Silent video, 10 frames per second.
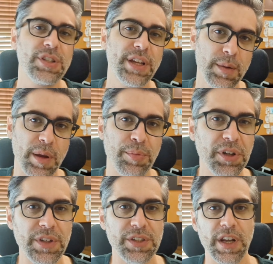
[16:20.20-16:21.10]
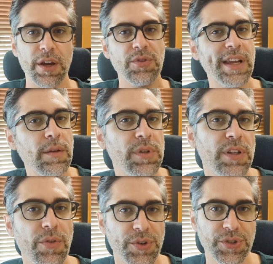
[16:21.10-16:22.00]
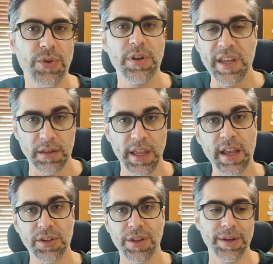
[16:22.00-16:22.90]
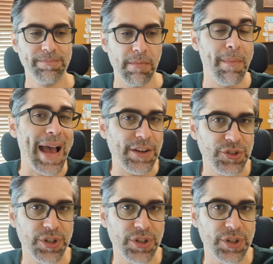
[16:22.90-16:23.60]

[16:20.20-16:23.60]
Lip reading: like in my previous video, down below there's going to be a link to the master